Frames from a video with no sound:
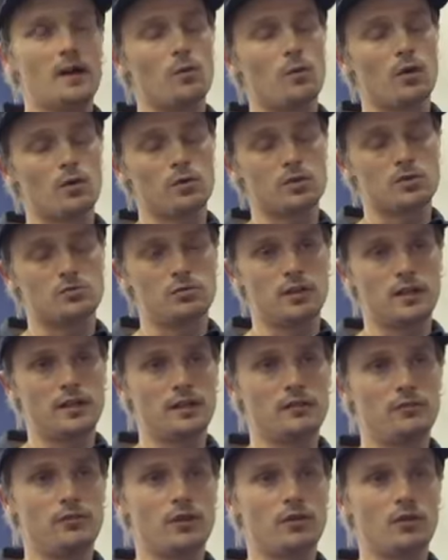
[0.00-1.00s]
What was really
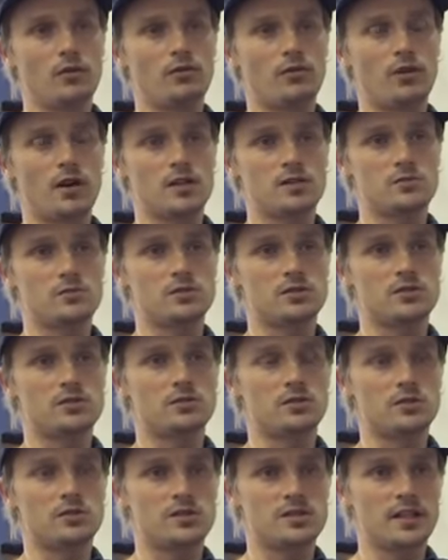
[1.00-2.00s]
difficult for us was
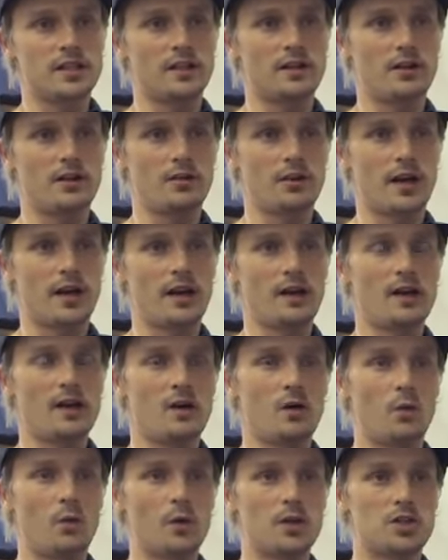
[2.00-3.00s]
to consider, okay,
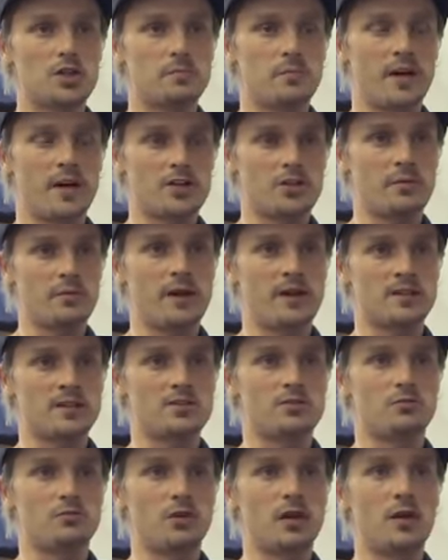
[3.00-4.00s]
which
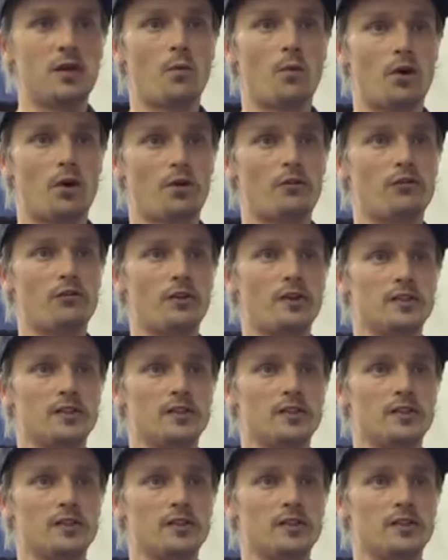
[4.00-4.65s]
measurements really work for